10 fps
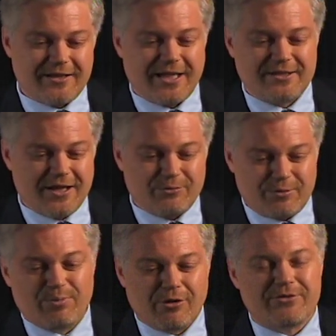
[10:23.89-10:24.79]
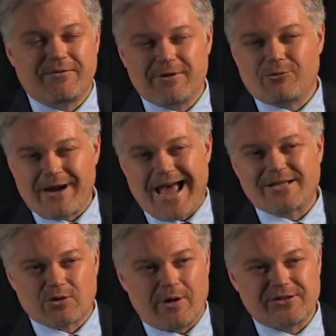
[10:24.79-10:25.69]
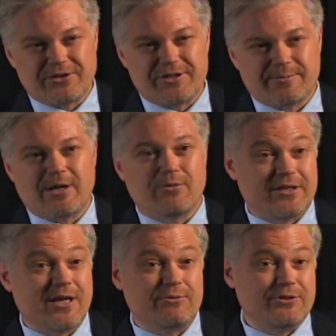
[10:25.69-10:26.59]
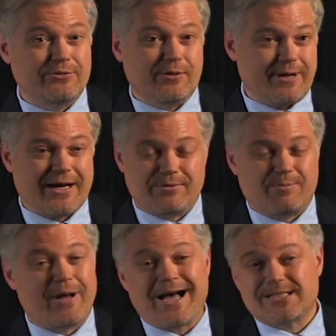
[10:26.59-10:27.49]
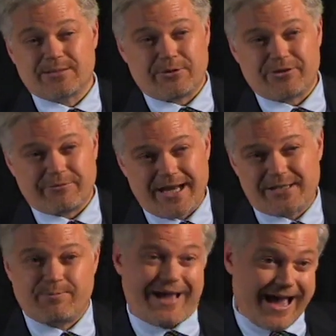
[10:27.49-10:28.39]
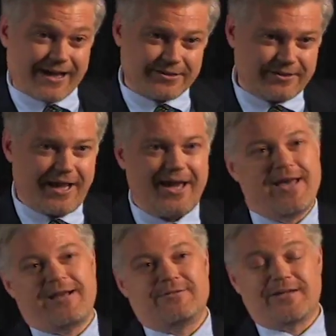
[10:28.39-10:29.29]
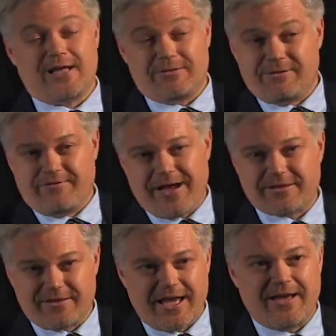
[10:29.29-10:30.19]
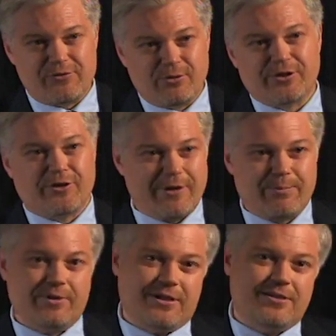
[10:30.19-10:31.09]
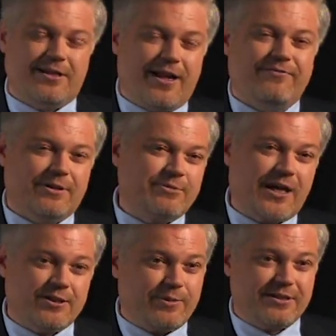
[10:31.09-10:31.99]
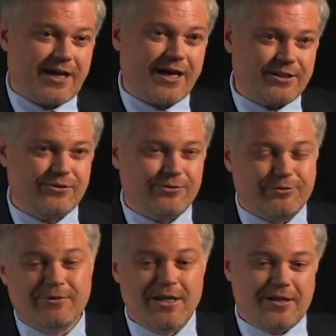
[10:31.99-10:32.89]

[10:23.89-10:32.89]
that when both of them were asked questions about what they would do about possible threats, Pakistan and the fact that they have nuclear weapons and have sometimes been tied to